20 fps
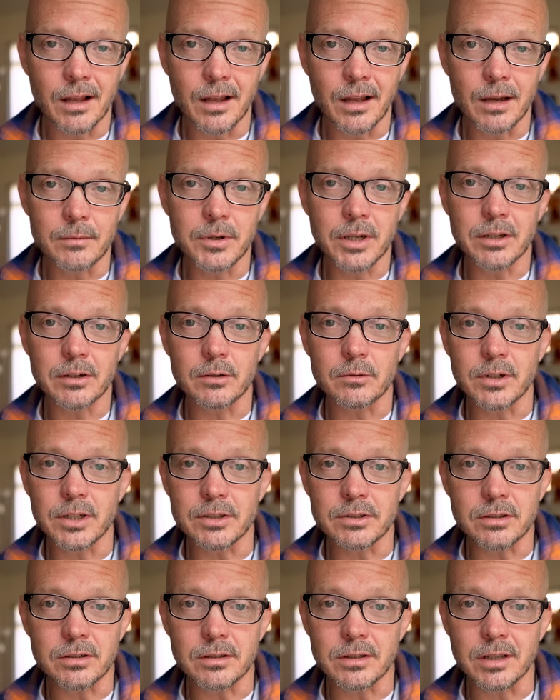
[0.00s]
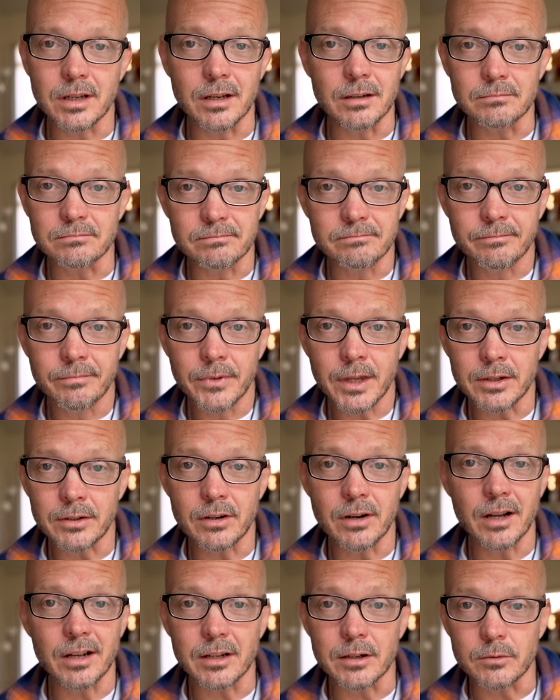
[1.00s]
I'm not gonna waste your time and
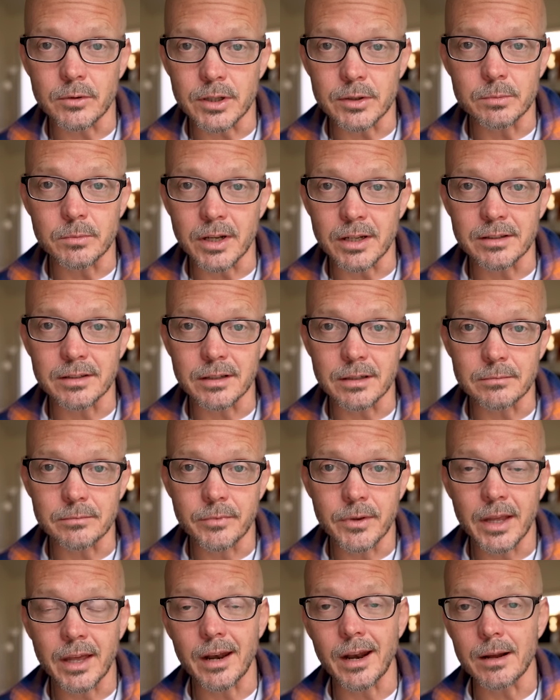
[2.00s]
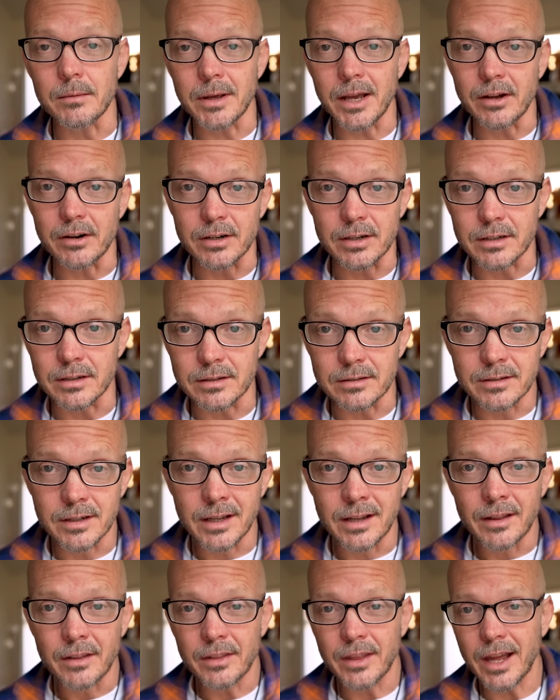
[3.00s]
you're not gonna waste my time and I'm out of here.
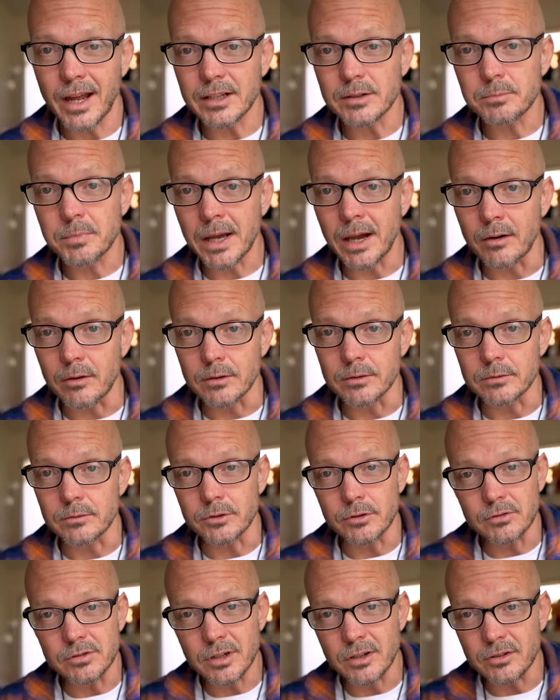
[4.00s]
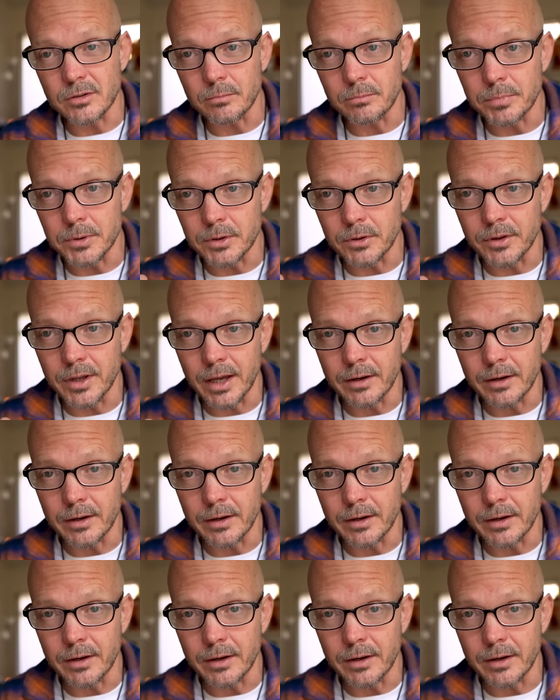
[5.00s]
That's powerful when you start to build